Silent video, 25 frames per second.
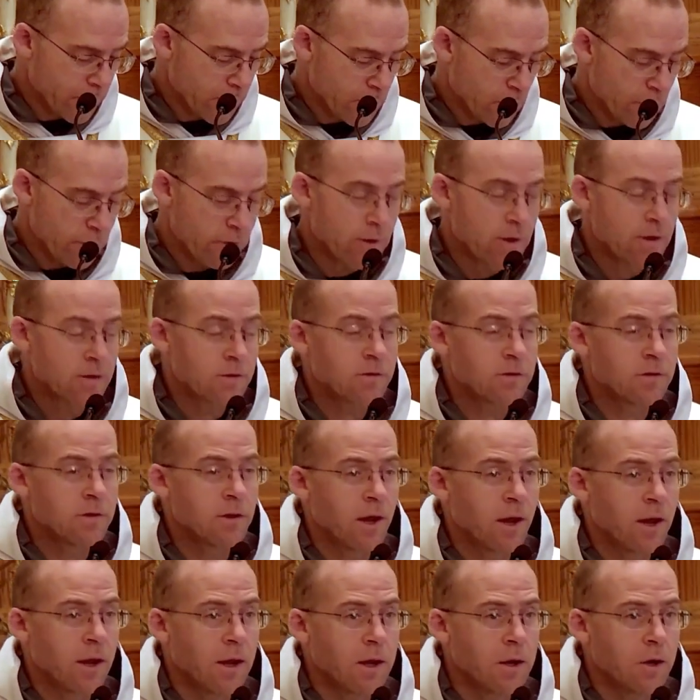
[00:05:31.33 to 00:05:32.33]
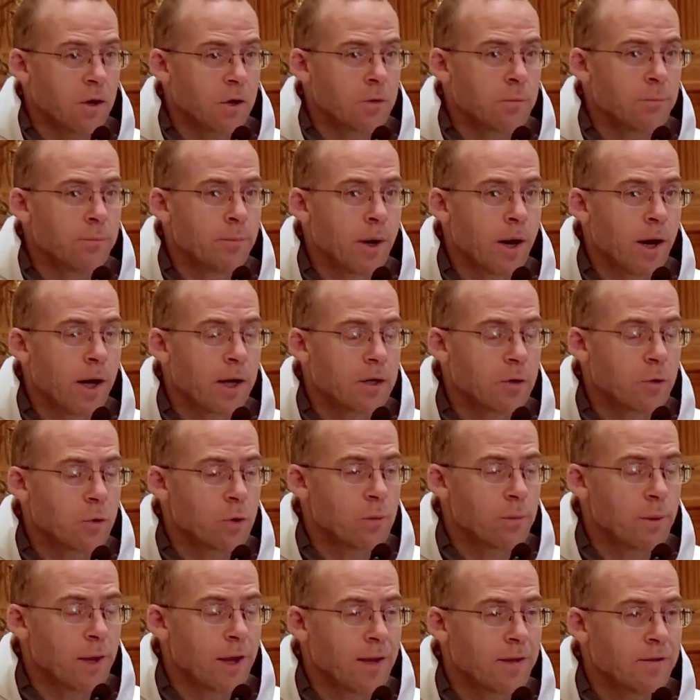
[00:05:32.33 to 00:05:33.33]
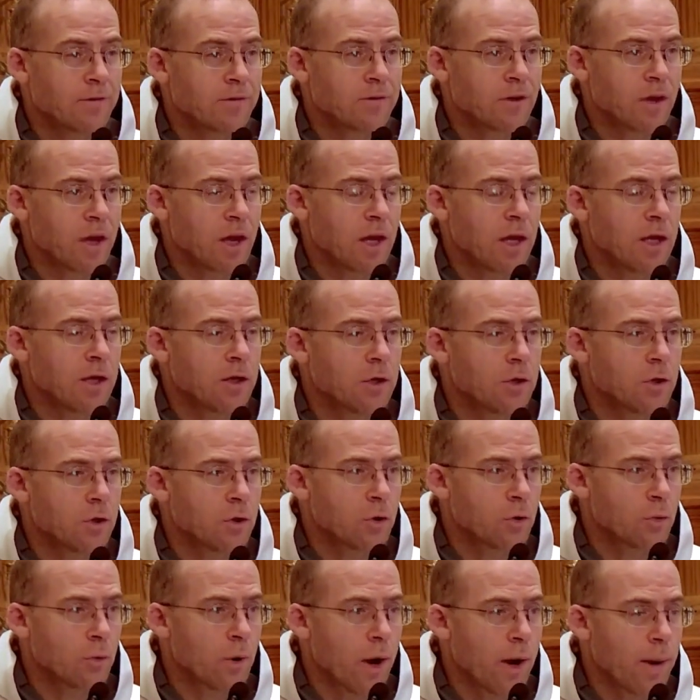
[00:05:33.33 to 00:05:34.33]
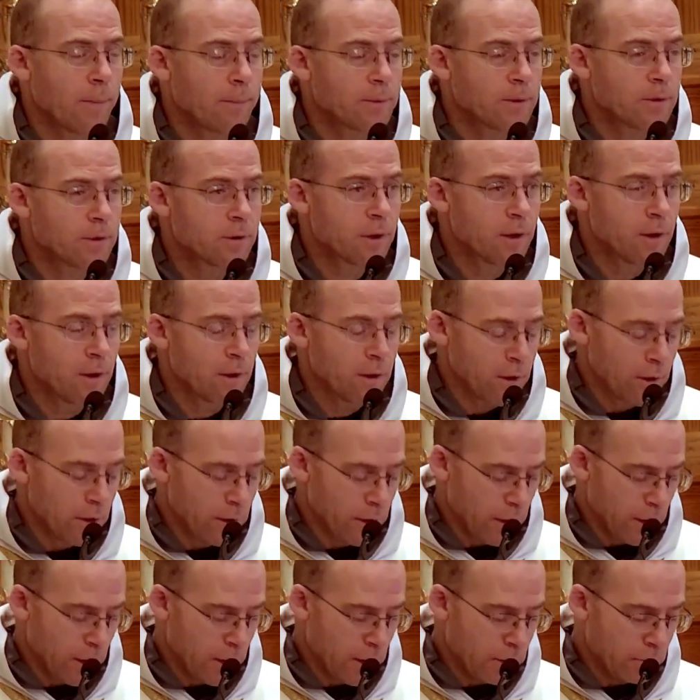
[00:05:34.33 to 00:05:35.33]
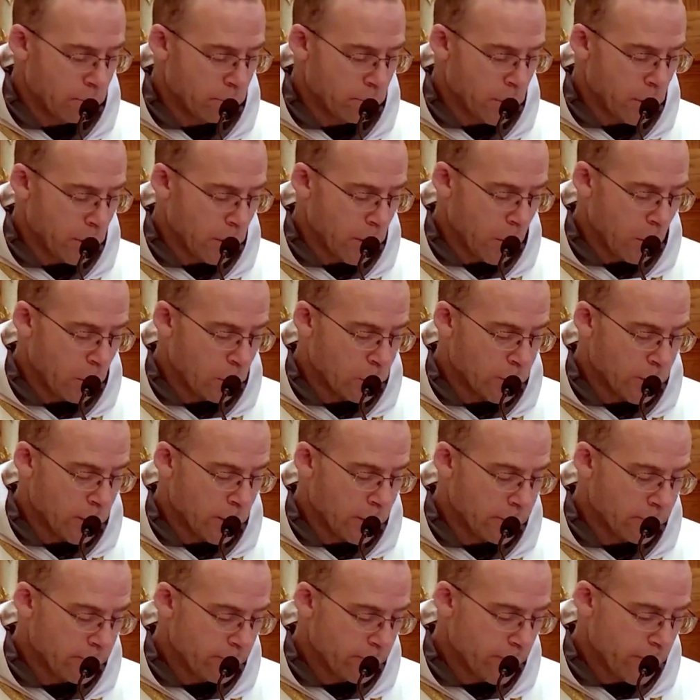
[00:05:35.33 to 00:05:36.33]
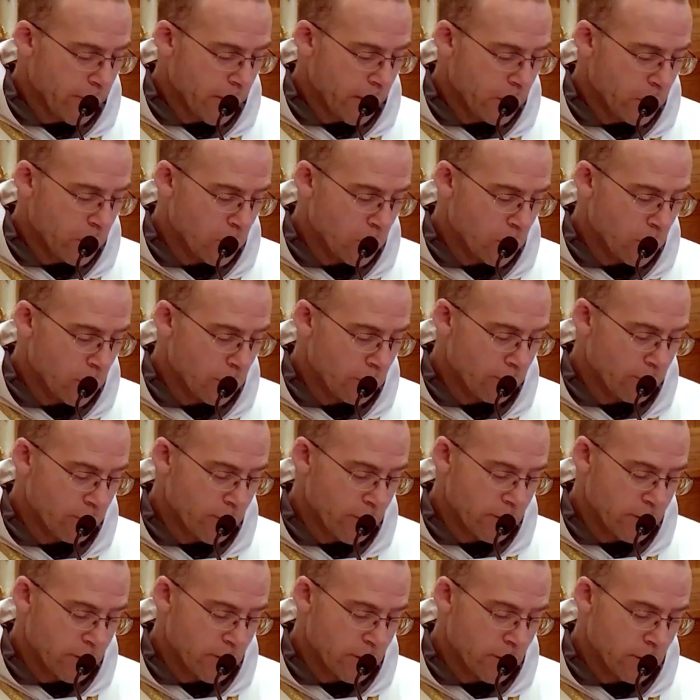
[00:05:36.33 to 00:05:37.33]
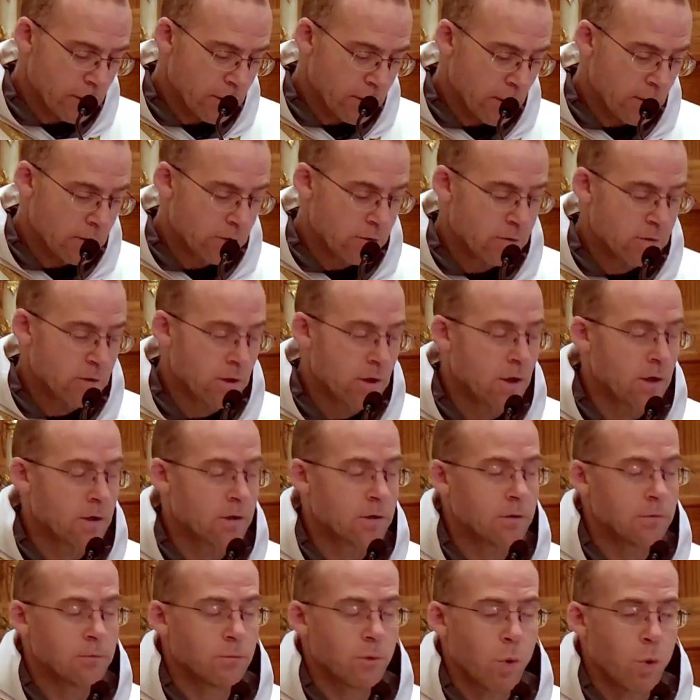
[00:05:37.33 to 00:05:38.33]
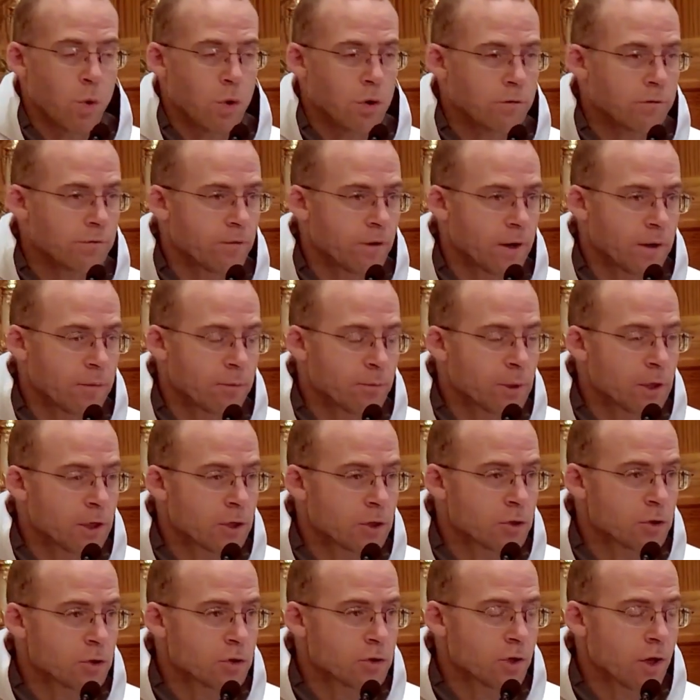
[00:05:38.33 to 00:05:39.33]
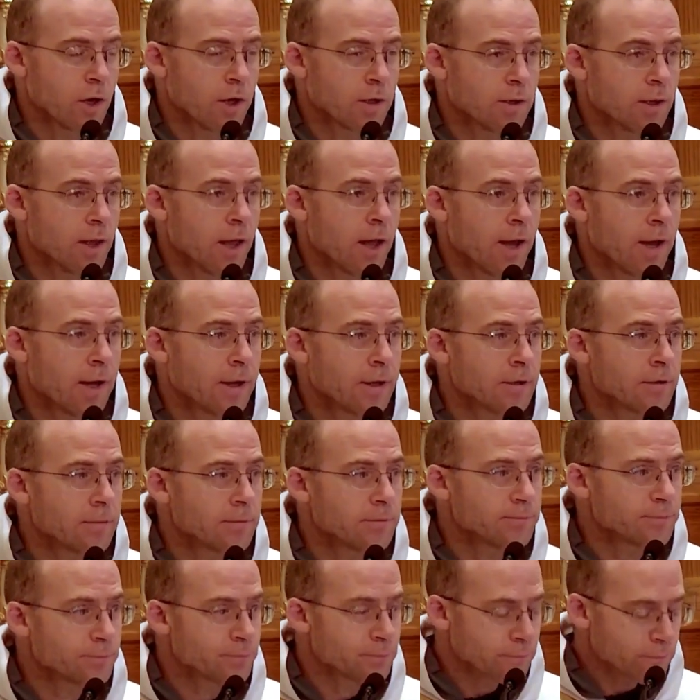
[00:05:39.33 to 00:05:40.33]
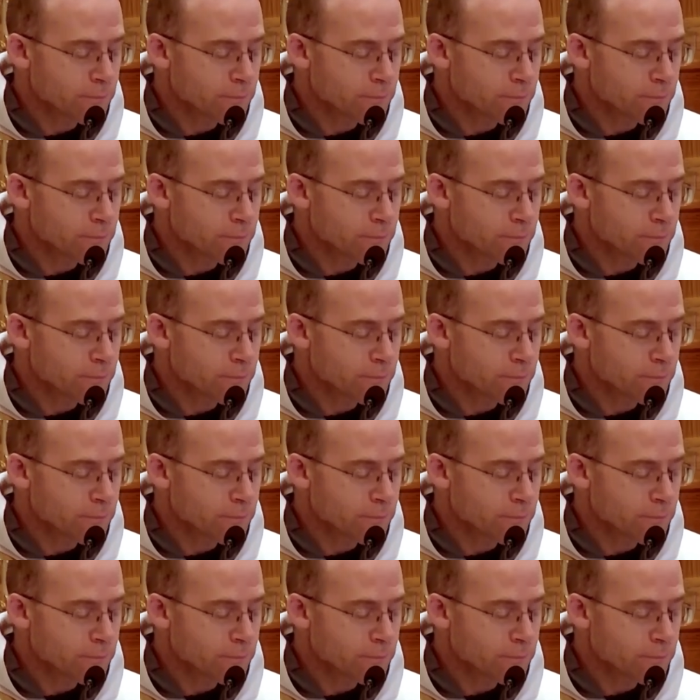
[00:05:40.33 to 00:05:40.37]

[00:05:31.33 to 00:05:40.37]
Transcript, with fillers: To this day, her body remains incorrupt in Bologna, and you can visit it and see it or find pictures online.